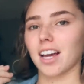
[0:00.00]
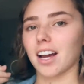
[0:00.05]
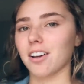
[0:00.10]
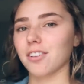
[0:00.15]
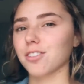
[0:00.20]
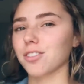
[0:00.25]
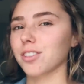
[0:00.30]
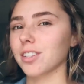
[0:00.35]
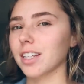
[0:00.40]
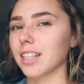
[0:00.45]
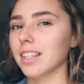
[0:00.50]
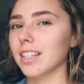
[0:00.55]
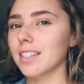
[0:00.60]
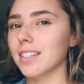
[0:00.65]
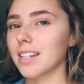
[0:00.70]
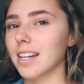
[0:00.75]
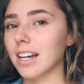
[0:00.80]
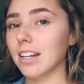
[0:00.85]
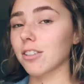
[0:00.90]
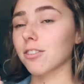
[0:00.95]
I also need
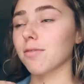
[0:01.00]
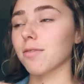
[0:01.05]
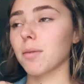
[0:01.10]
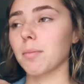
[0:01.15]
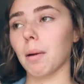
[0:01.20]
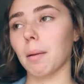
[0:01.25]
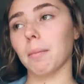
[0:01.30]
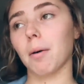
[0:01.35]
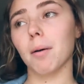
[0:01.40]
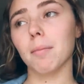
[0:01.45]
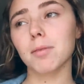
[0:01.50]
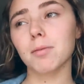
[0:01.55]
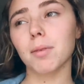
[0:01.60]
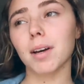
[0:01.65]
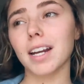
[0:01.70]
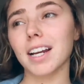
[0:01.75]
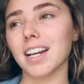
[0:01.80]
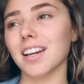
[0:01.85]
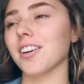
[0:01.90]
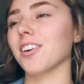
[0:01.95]
these nails for my mom's
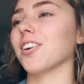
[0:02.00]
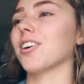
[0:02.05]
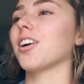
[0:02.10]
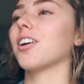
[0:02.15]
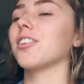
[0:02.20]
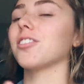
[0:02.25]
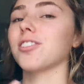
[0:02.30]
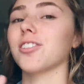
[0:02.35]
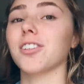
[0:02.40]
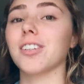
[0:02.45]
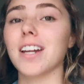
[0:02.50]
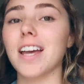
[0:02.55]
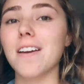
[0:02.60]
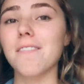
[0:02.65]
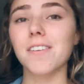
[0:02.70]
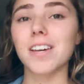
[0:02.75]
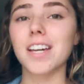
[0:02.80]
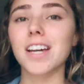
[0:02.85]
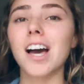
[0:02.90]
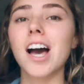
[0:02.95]
wedding and her colors are
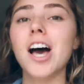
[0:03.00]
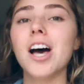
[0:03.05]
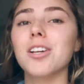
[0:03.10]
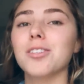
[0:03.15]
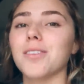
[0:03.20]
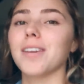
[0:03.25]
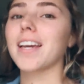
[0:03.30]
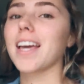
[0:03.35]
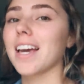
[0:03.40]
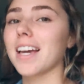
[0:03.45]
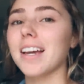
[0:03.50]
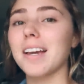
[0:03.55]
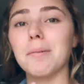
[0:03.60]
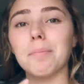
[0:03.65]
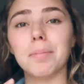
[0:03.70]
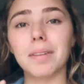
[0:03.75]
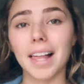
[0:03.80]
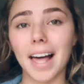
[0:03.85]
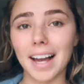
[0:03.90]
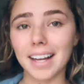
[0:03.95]
navy, so I can't
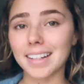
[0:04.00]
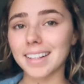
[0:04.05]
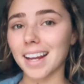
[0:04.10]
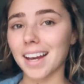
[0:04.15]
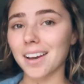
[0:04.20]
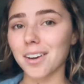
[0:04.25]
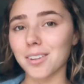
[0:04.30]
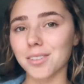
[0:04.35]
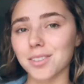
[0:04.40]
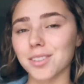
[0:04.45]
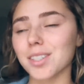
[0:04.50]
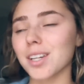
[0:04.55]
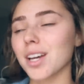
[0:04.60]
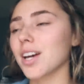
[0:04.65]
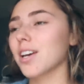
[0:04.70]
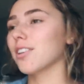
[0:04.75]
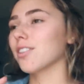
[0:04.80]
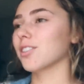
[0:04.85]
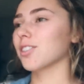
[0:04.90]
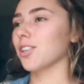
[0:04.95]
get black nails,
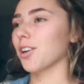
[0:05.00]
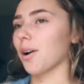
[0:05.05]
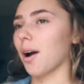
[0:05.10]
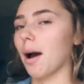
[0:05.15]
so